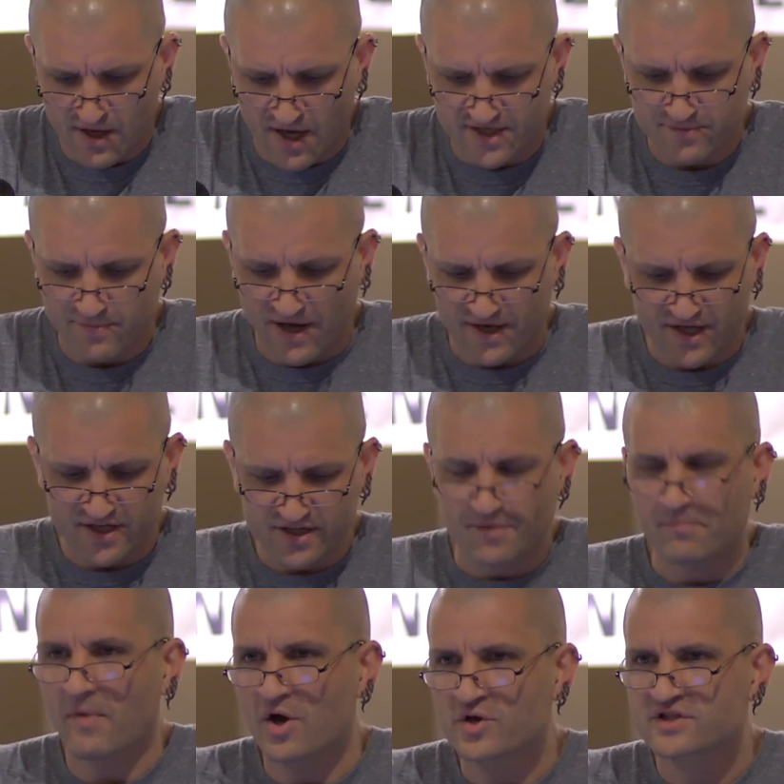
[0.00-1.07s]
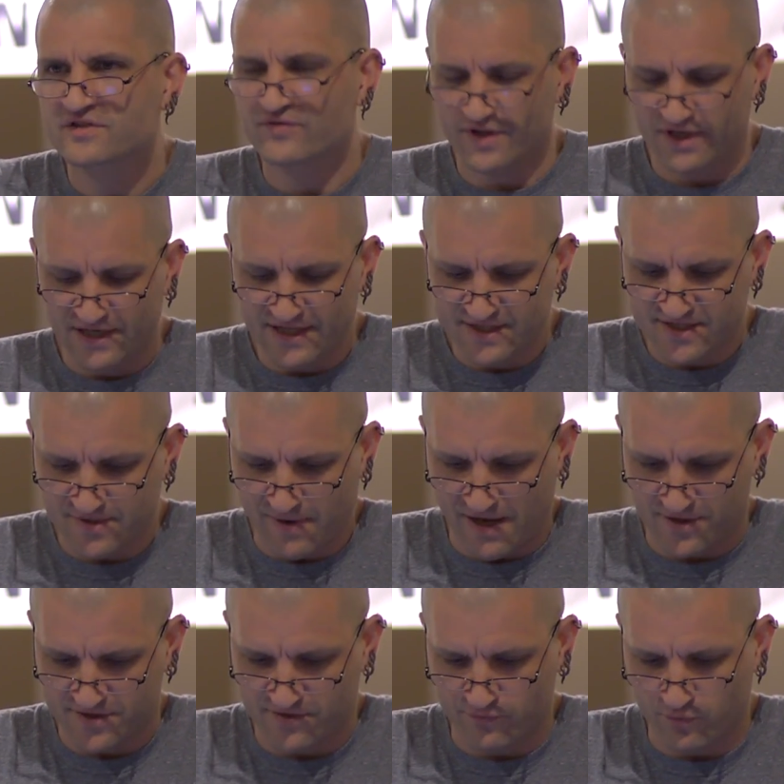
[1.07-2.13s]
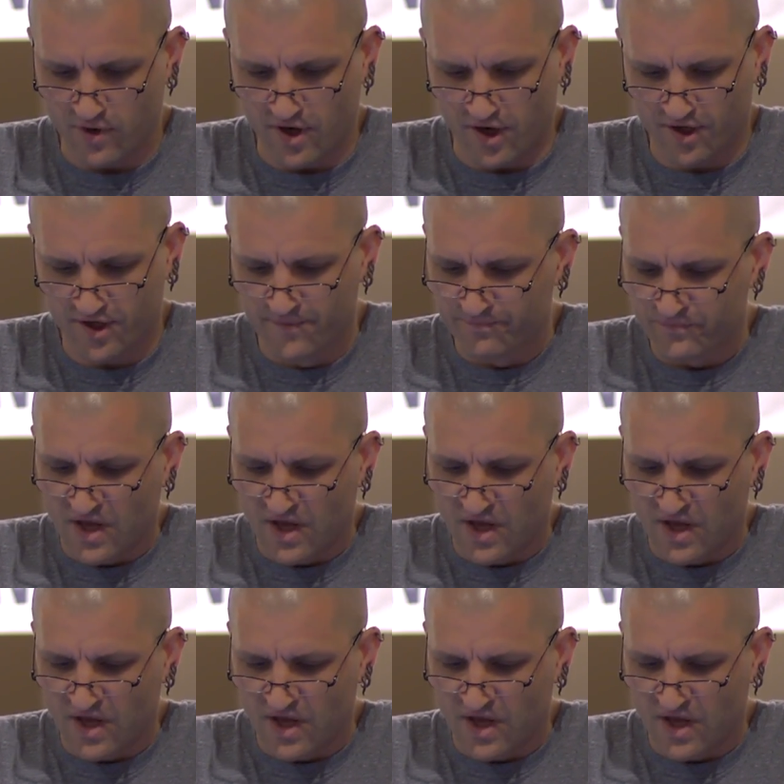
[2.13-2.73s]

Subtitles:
It's about getting the most for the least amounts of work.